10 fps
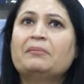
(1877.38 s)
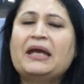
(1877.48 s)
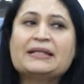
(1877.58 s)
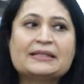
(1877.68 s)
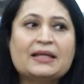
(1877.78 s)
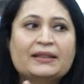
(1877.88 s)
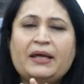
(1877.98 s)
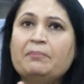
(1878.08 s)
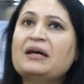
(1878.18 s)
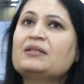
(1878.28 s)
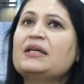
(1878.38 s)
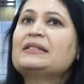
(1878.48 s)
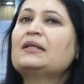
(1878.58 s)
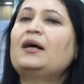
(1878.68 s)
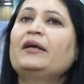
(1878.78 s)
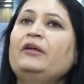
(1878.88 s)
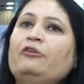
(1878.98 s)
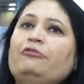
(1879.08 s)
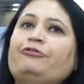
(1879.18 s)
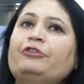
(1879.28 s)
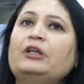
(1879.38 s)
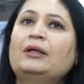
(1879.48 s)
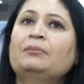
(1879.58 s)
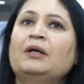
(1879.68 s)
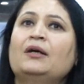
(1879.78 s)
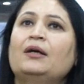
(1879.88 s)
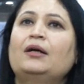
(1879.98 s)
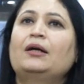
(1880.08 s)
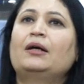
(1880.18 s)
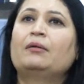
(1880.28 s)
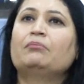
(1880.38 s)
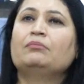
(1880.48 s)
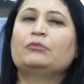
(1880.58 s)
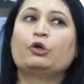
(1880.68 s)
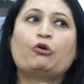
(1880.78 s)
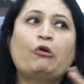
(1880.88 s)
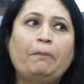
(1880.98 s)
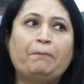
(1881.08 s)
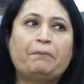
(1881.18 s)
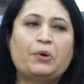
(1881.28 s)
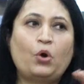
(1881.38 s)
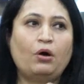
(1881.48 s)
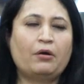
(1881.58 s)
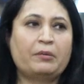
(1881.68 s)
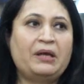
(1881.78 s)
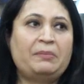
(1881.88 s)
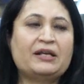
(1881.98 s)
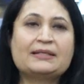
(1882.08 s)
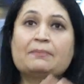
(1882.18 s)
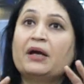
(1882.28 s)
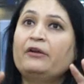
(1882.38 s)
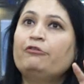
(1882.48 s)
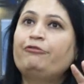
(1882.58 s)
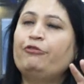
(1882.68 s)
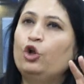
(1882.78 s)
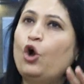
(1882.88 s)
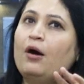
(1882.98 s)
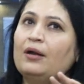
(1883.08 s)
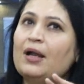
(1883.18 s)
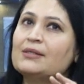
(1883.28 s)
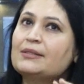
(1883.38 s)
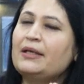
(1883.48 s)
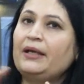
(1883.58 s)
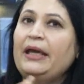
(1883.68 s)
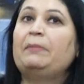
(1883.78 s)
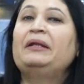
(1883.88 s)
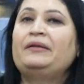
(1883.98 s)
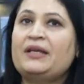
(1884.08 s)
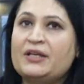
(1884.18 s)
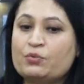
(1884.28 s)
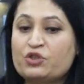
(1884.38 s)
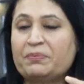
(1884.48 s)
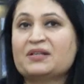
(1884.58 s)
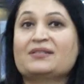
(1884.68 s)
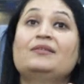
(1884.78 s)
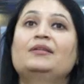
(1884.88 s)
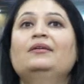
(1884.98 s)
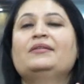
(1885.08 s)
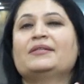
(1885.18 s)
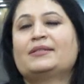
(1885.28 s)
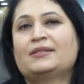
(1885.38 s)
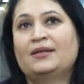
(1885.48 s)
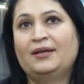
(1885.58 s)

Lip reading: It's nothing but it's a kind of group or maybe some kind of long-lasting abilities which a person learns.